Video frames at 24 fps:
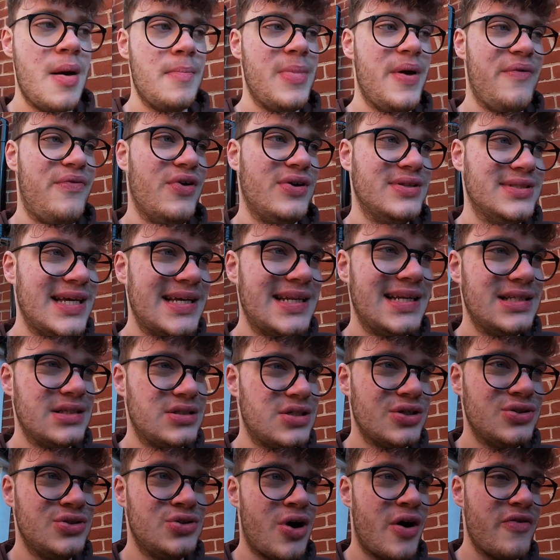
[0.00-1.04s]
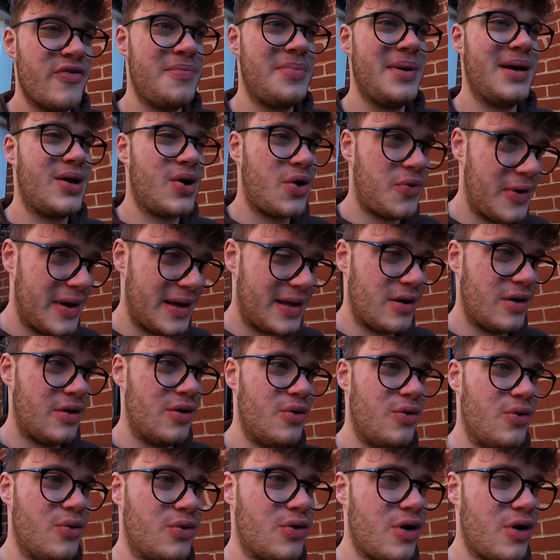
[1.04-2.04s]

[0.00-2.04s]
If you're intending to drive a bit quicker or